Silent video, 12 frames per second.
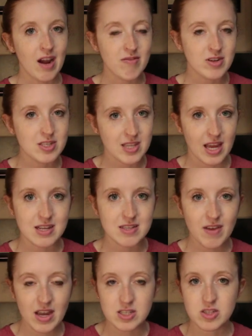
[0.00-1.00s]
average
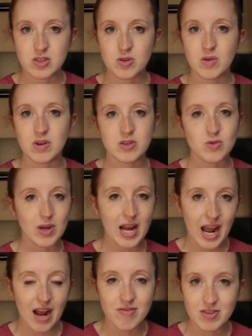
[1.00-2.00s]
satisfaction score, so it
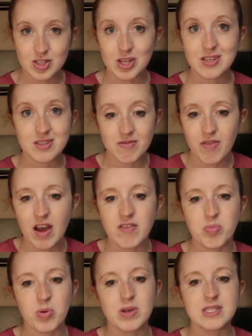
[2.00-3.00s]
averages
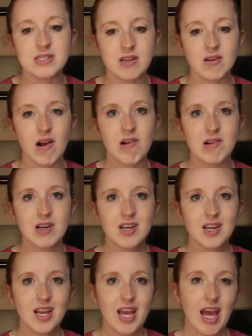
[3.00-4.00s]
5.0,
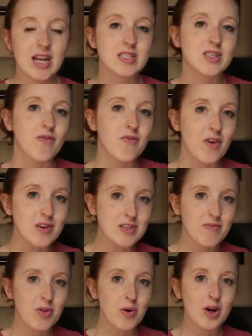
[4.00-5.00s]
and it's a
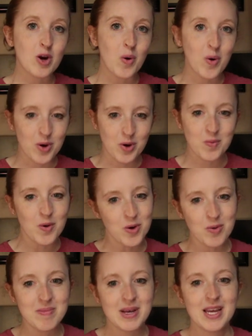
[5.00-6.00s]
first floor corner
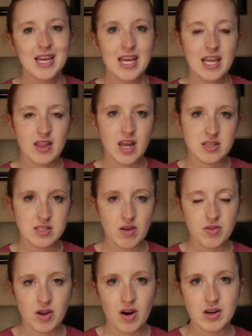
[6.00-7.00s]
room in that
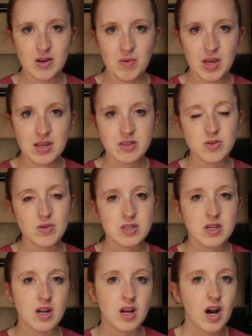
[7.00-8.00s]
south garden wing. So it's
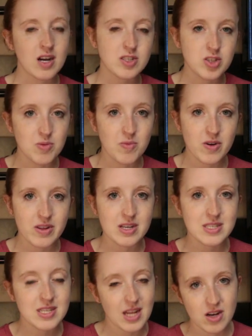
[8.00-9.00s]
going to cost you more than
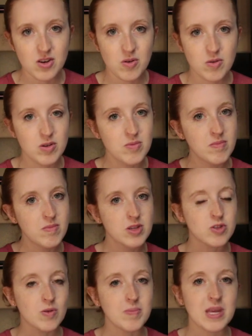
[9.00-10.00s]
a standard room,
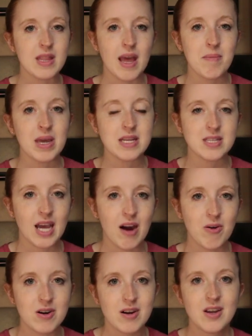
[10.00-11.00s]
which would be in that main
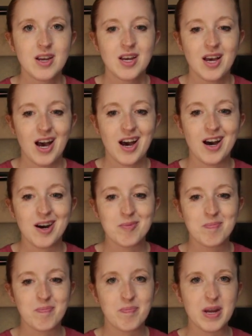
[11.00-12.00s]
tower, uh,
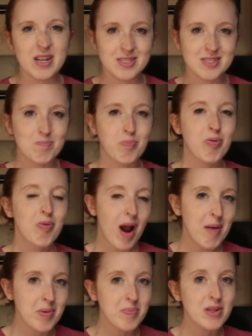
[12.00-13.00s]
but it's
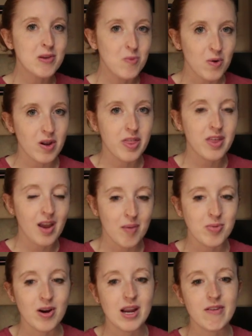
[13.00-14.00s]
probably worth the
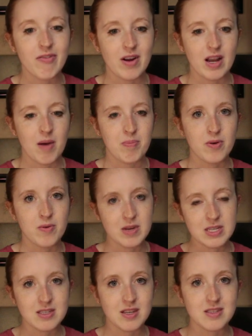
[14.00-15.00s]
upgrade for a couple of
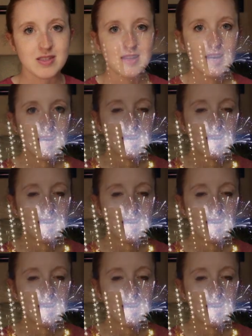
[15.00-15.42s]
reasons.